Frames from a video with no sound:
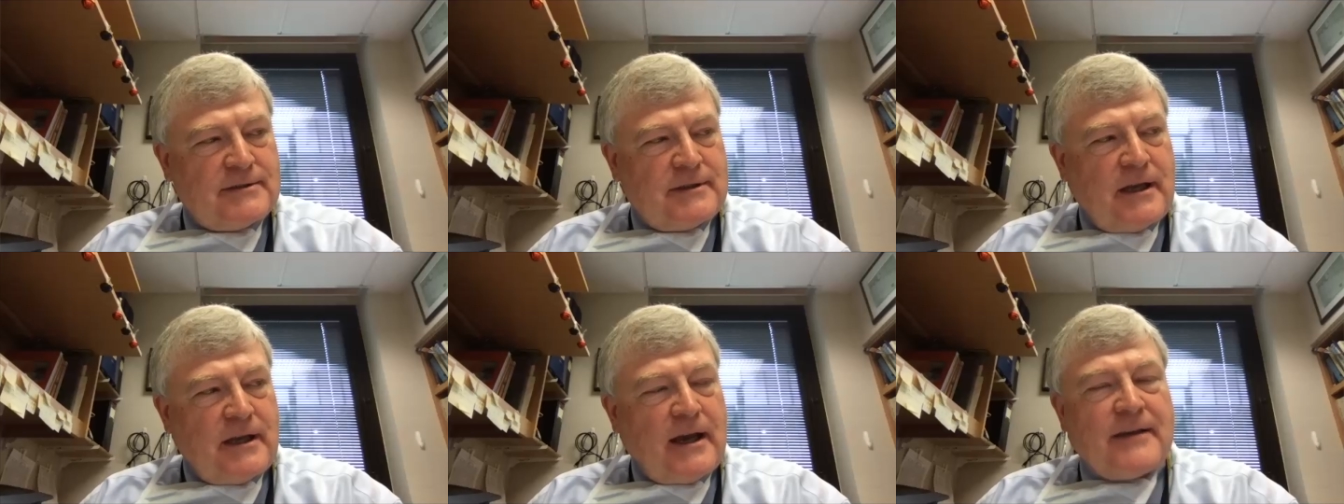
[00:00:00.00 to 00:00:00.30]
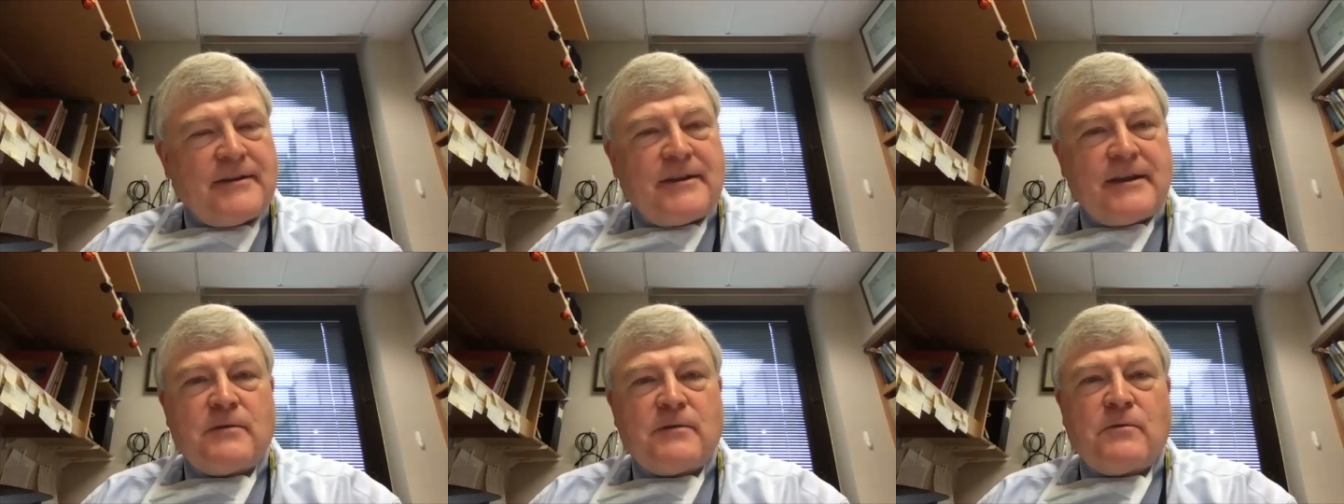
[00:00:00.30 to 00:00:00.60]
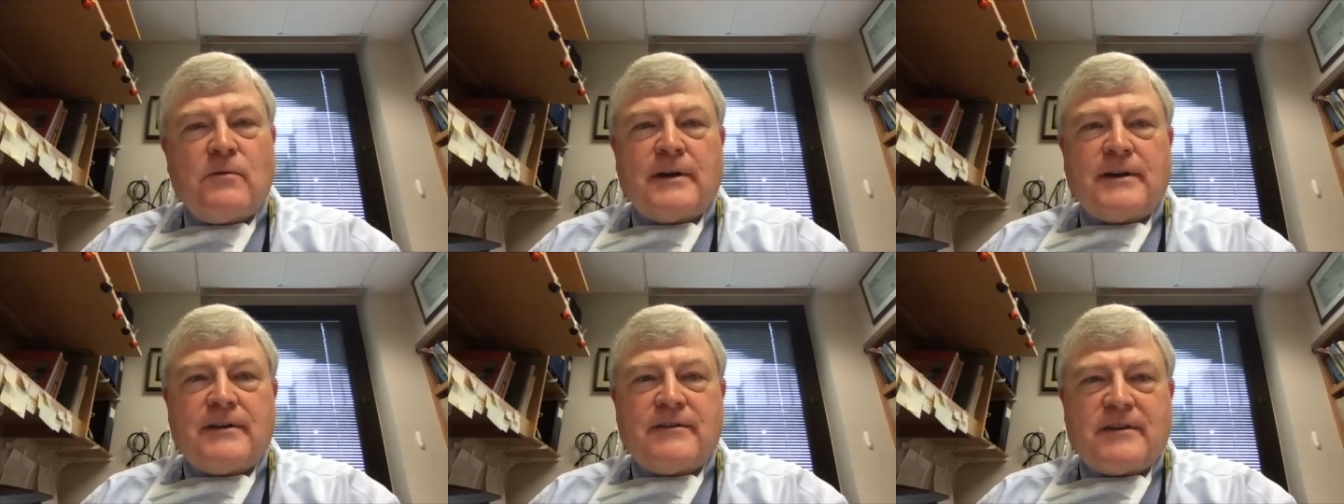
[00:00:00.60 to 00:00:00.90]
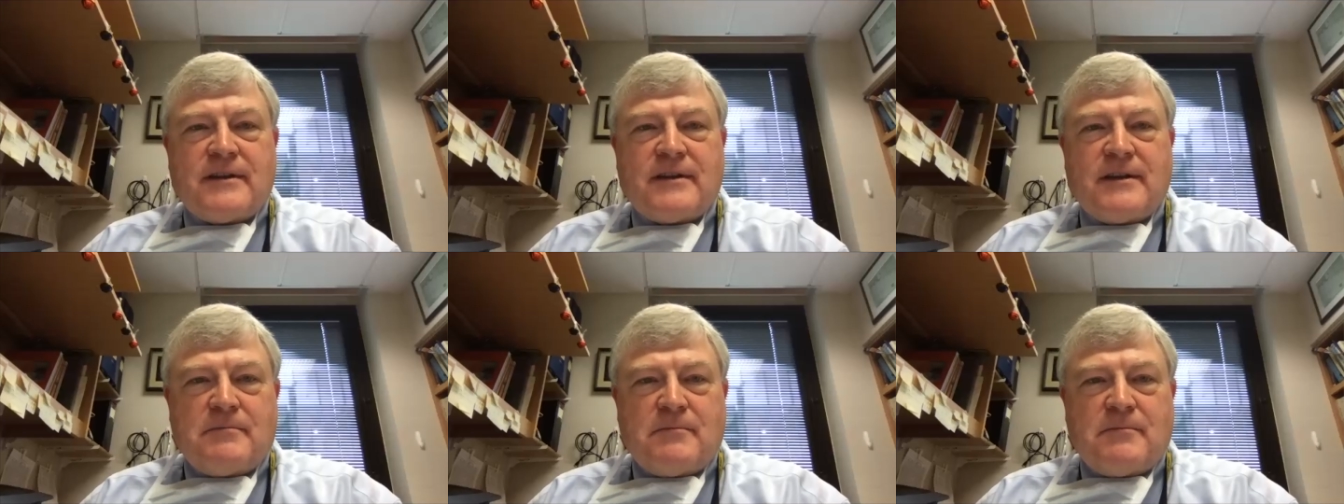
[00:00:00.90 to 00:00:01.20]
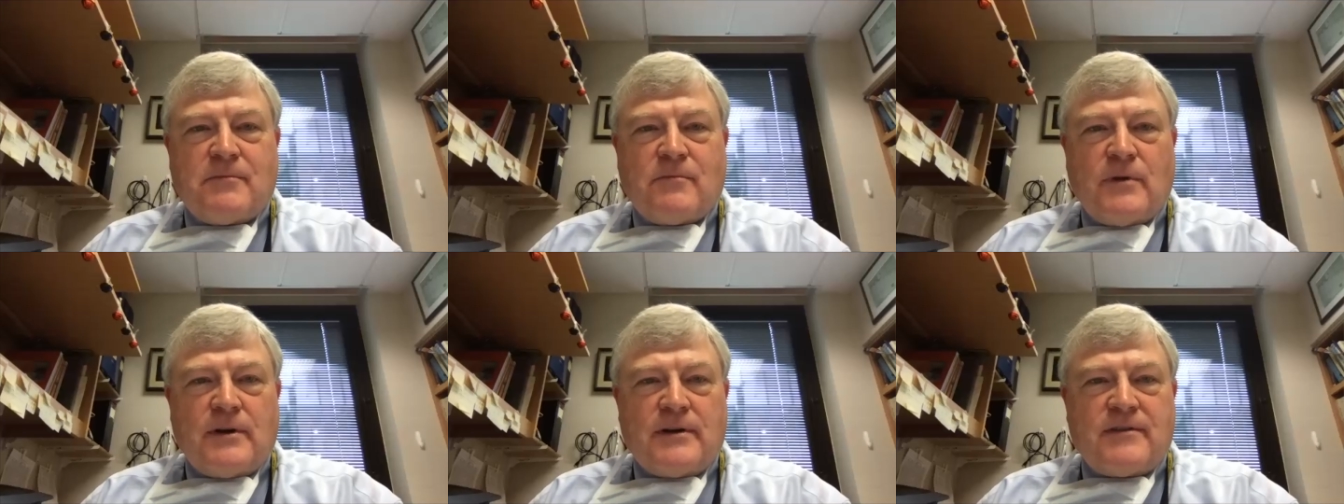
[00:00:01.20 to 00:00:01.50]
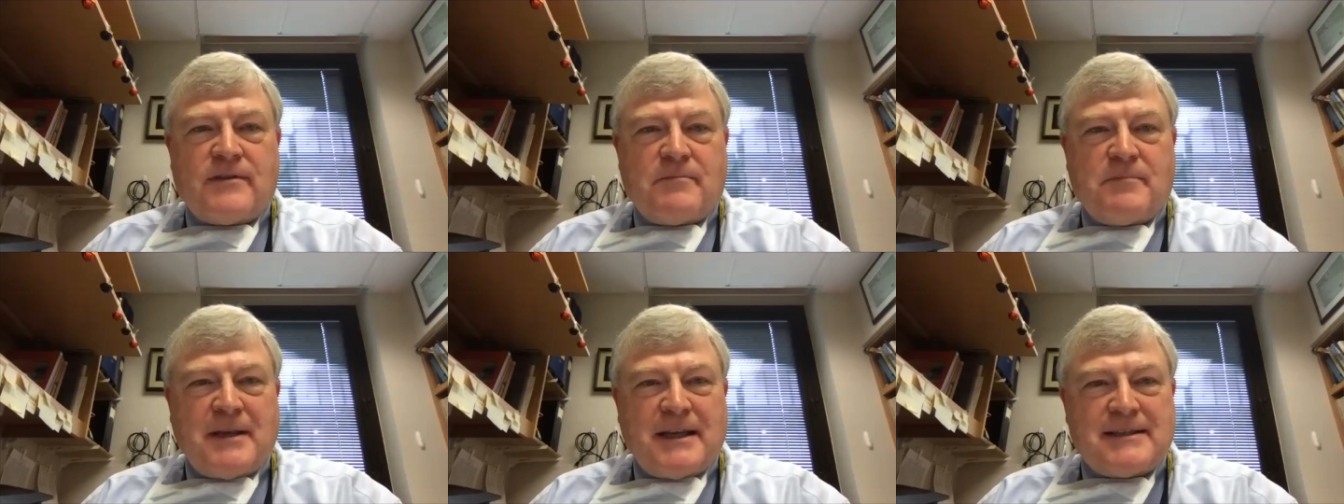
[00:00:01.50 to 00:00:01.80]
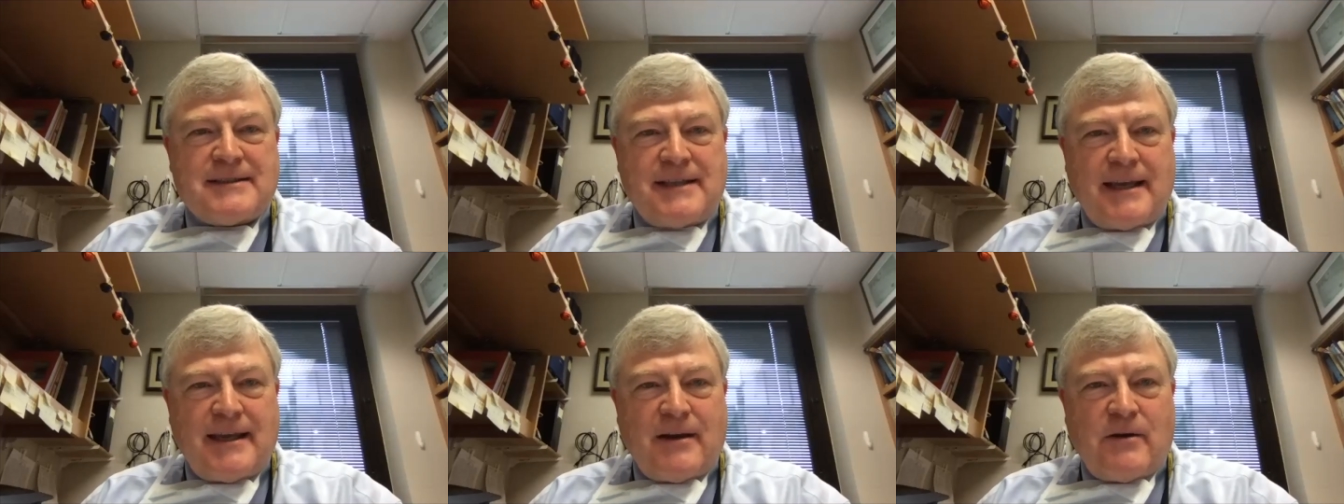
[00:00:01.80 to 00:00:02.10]
I think one of the
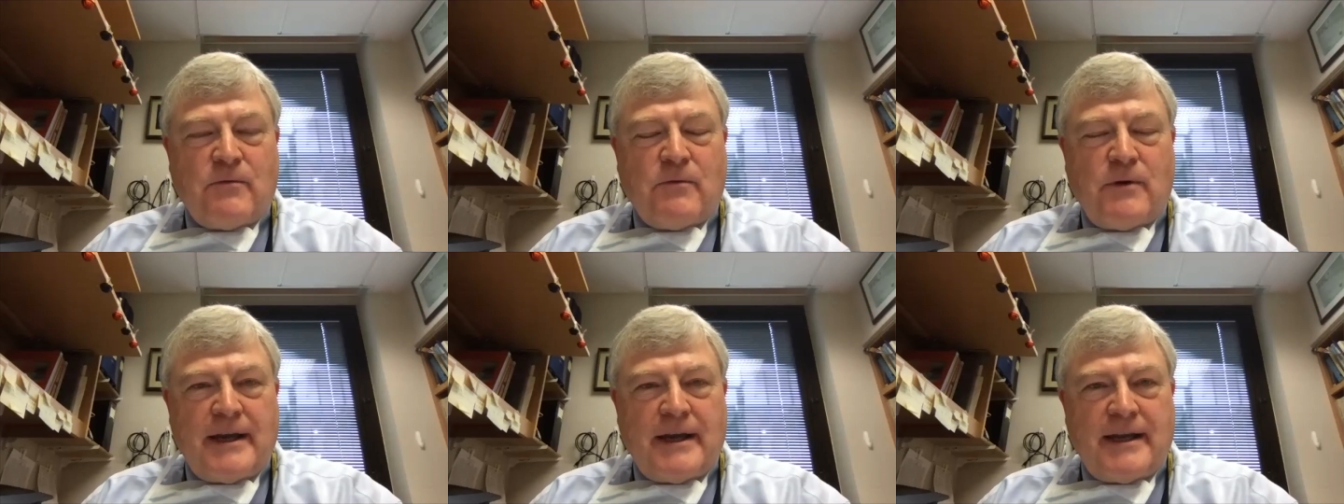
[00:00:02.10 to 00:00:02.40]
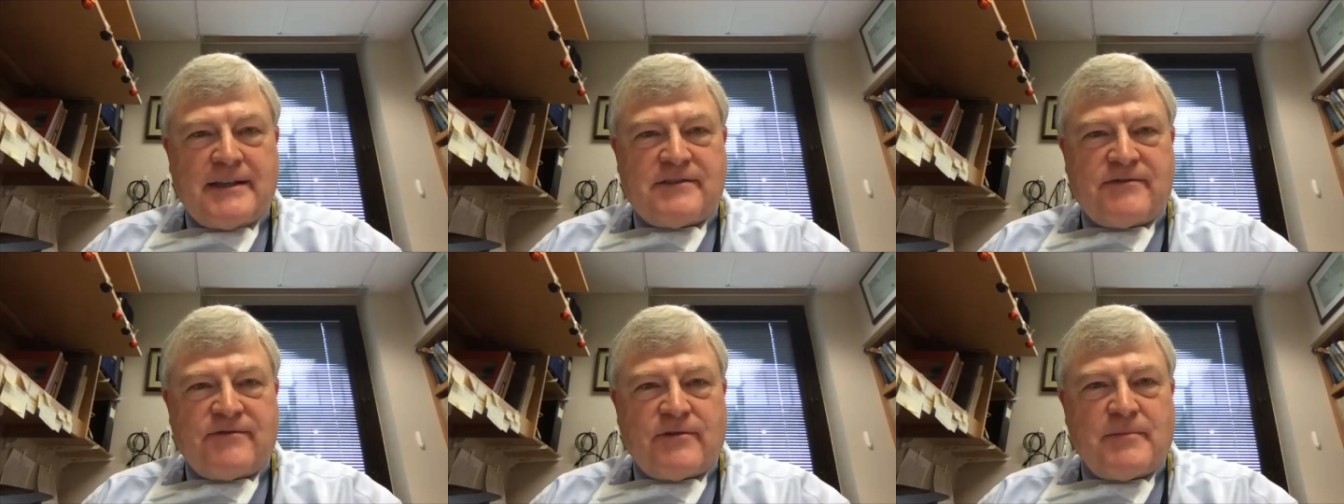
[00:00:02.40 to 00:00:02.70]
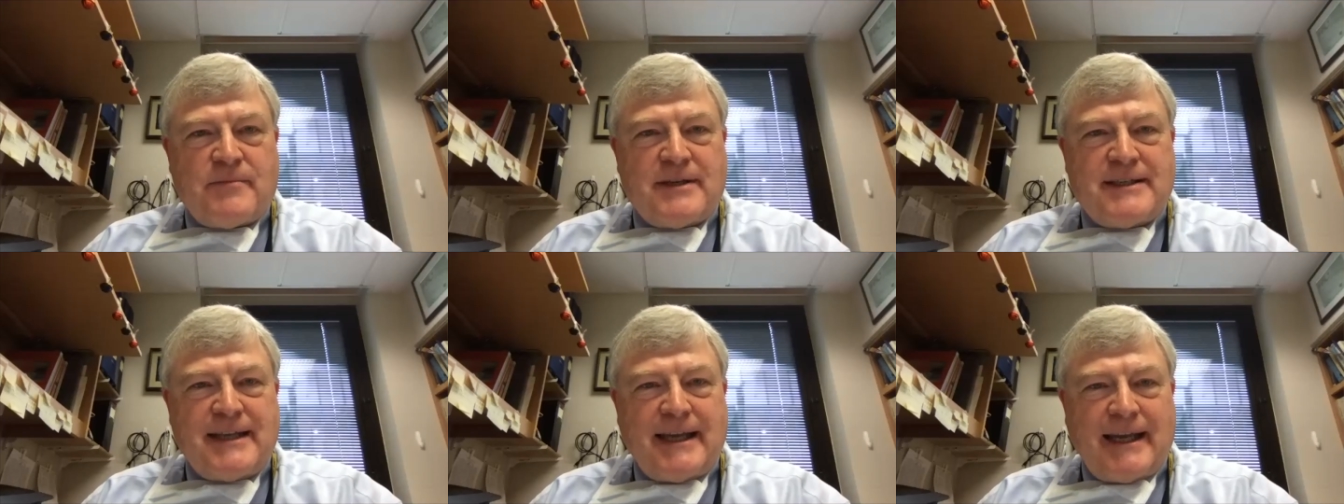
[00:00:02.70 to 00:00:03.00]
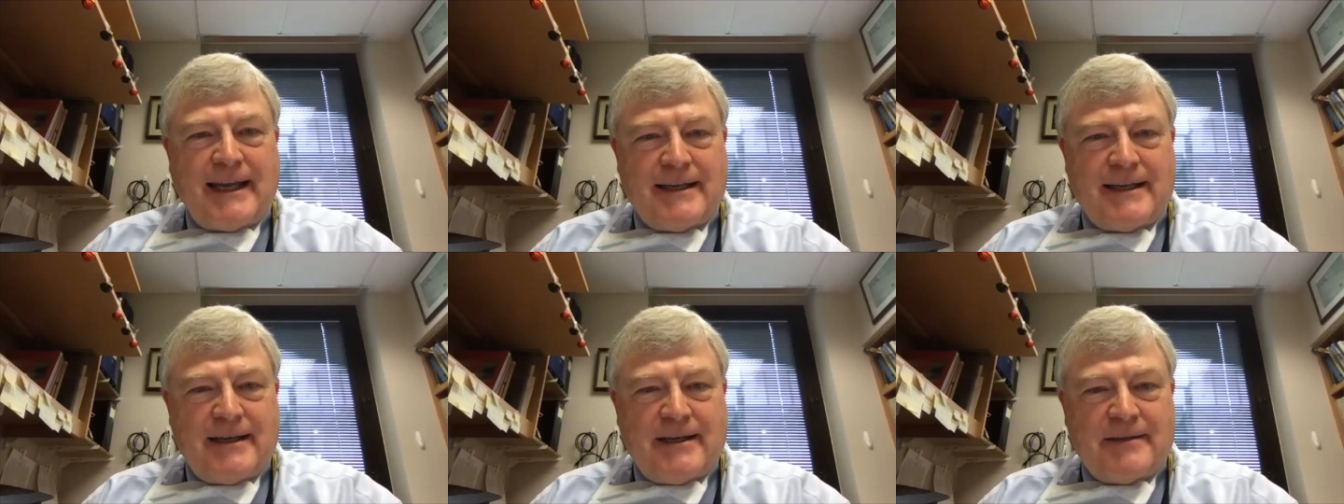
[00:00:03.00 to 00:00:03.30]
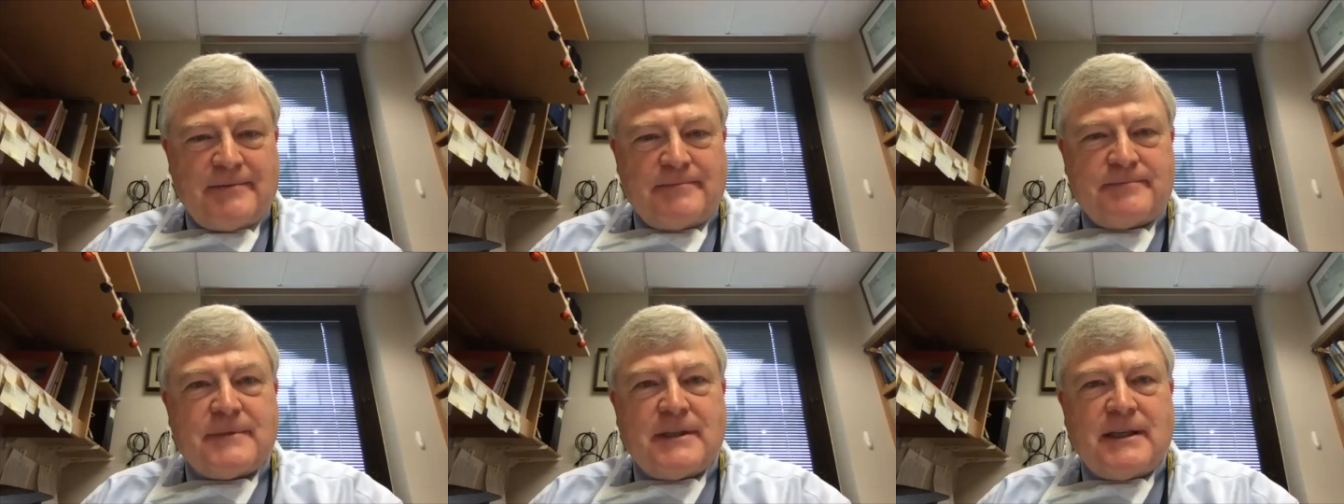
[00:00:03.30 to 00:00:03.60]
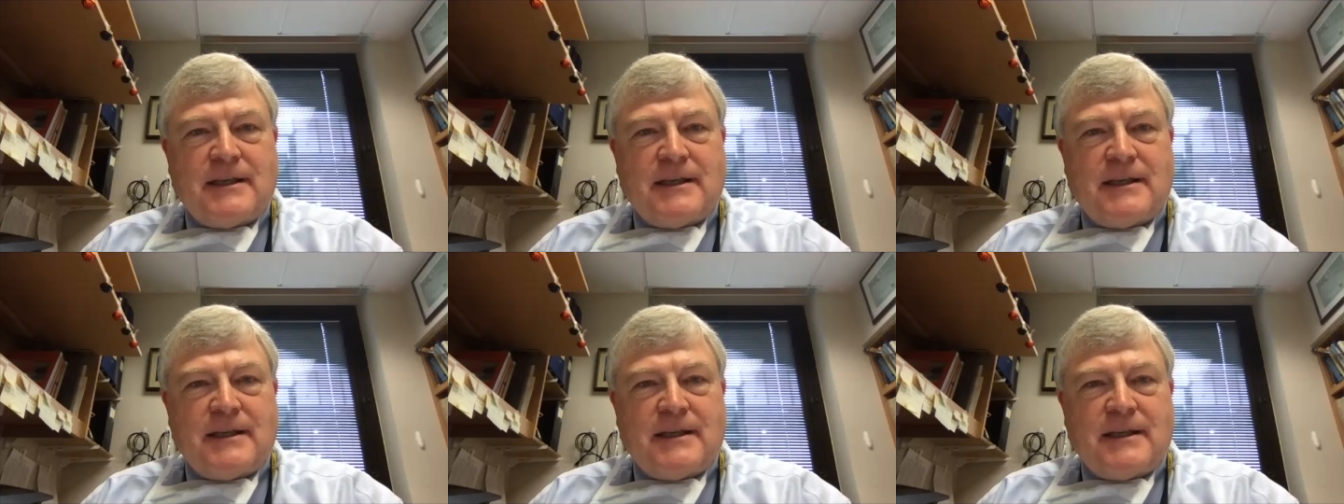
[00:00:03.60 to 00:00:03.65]
big takeaways from the data